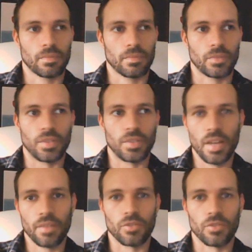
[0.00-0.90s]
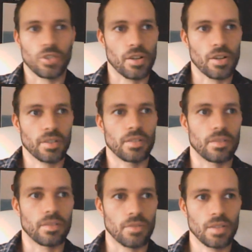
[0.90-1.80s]
The death of the shark is
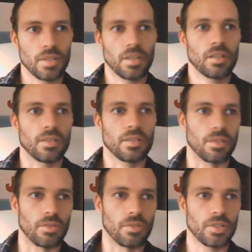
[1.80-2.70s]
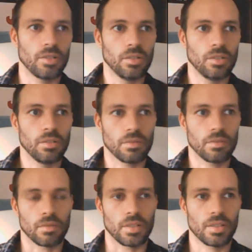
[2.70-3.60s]
interesting, it's original,
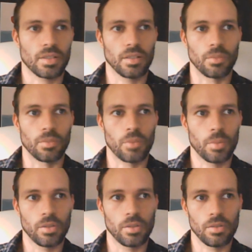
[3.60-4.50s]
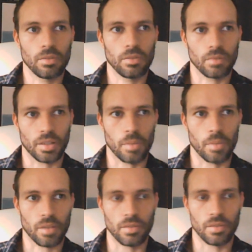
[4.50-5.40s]
it gets killed in a propeller. I'll get
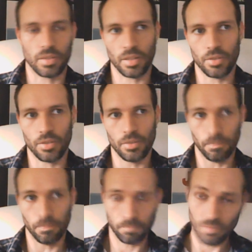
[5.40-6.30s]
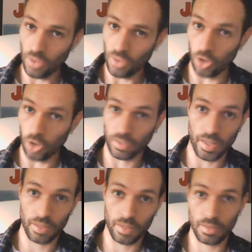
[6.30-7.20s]
back to this later. On
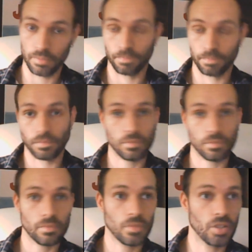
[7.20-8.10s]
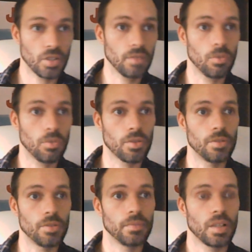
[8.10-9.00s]
land, not in the
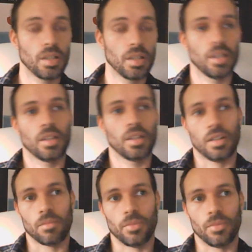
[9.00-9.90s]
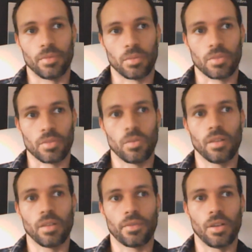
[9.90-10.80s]
water. That was well
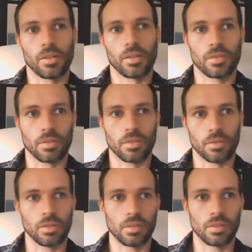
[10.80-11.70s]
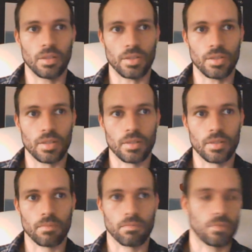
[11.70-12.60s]
thought to conclude this
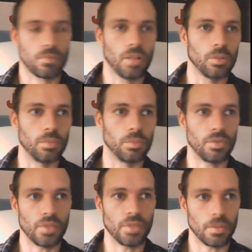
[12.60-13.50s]
humble movie.